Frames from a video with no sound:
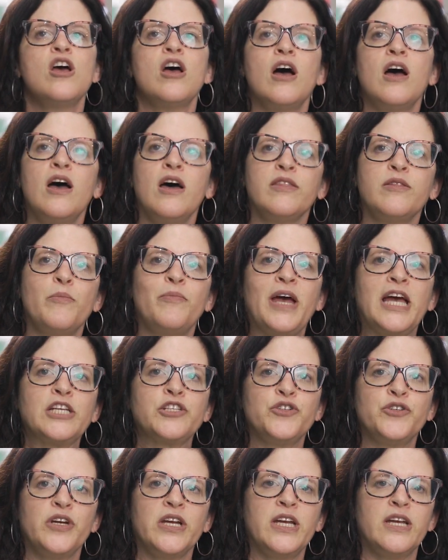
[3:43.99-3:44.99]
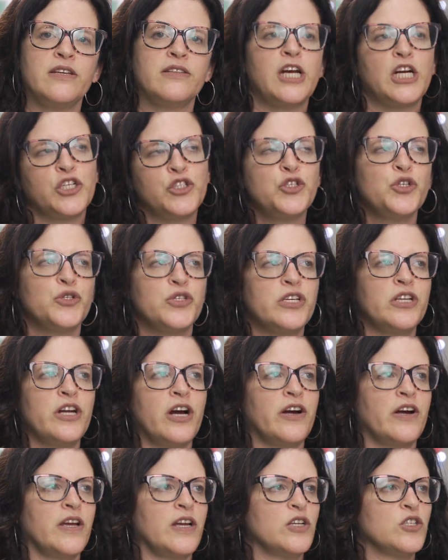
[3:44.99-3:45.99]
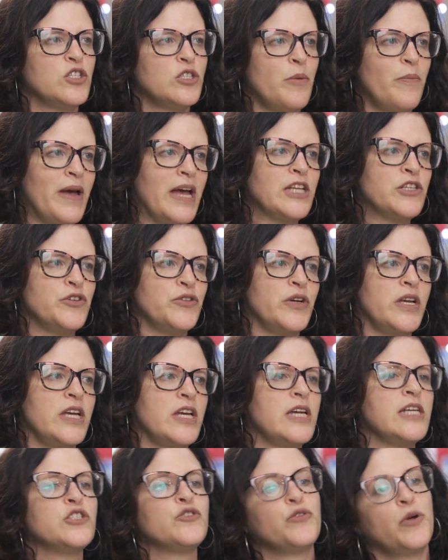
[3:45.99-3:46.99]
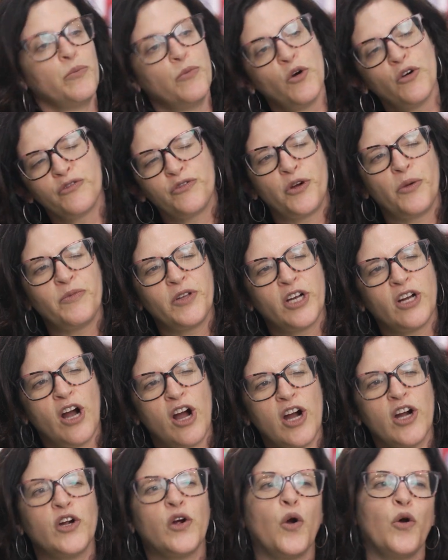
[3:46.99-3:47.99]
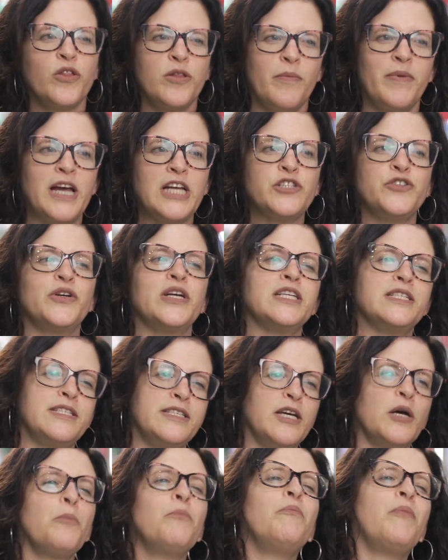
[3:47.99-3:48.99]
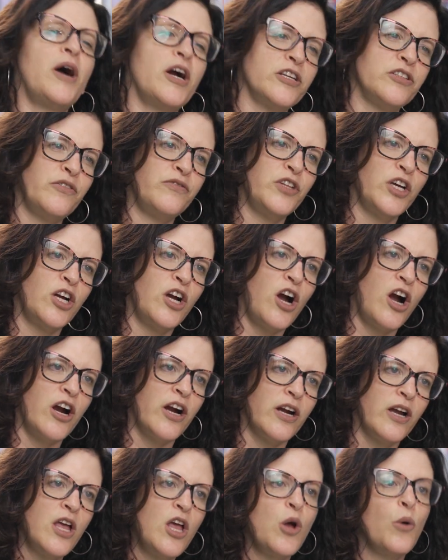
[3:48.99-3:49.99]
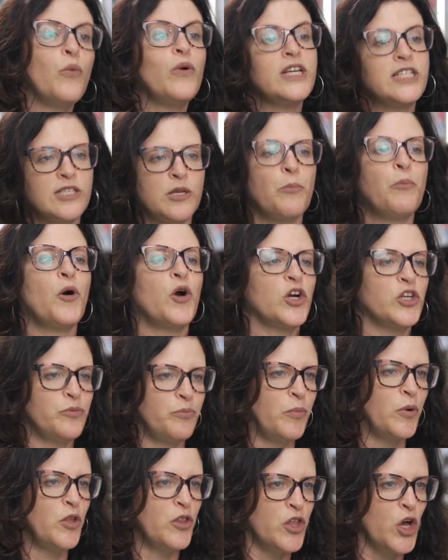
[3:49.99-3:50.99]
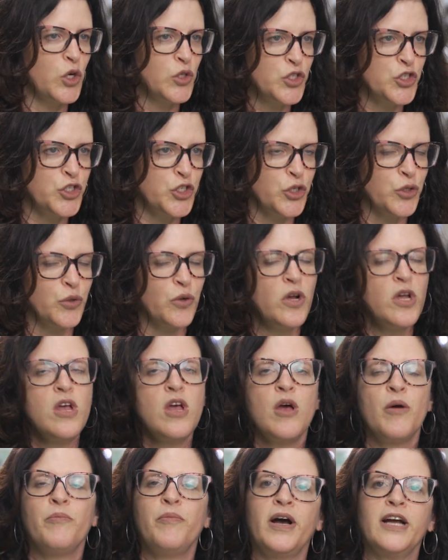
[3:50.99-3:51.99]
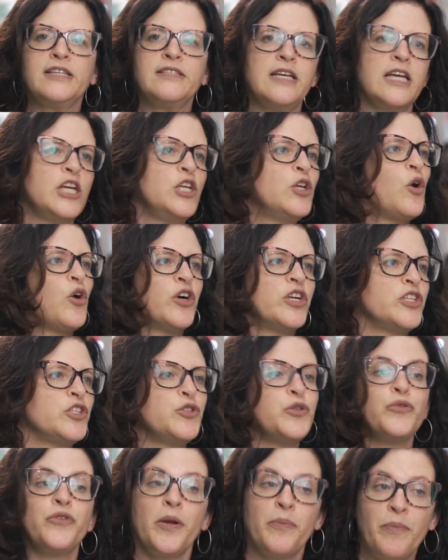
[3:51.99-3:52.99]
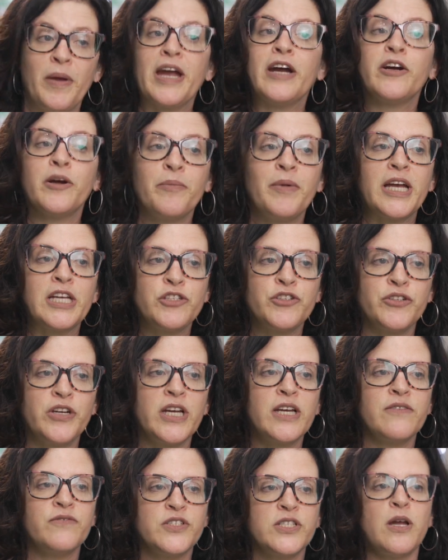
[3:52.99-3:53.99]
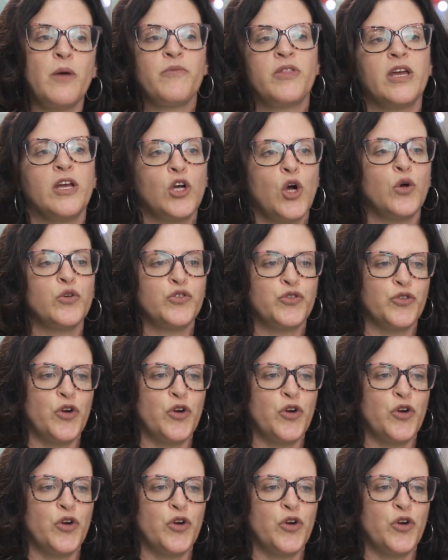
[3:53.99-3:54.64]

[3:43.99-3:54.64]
the battery, there are two scenarios. The battery is removed from the car or the battery is still part of the car. We support those two. But in order to repair a battery, if something goes